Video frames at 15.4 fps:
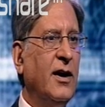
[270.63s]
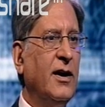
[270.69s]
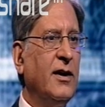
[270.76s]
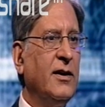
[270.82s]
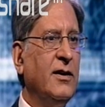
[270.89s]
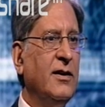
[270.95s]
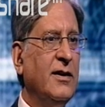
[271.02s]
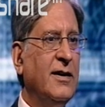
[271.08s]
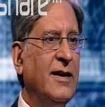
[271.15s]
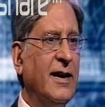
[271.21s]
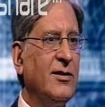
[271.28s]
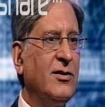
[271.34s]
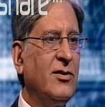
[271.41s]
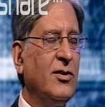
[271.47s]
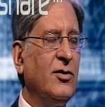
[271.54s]

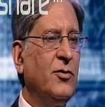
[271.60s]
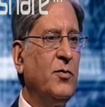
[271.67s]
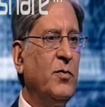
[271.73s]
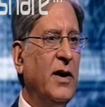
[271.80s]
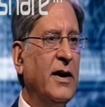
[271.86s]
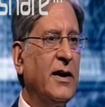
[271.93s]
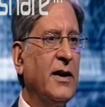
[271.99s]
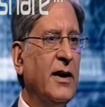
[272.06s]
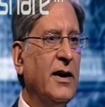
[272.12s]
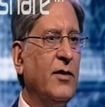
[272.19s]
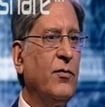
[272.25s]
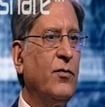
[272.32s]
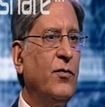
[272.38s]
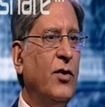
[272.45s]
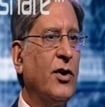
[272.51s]
indicted by a
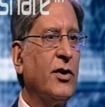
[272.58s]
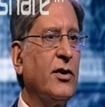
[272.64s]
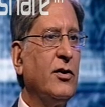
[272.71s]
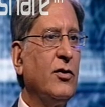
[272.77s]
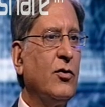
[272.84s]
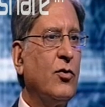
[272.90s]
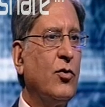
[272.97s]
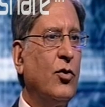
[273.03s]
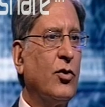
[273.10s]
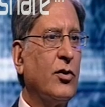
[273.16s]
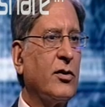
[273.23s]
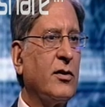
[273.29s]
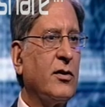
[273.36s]
foreign court.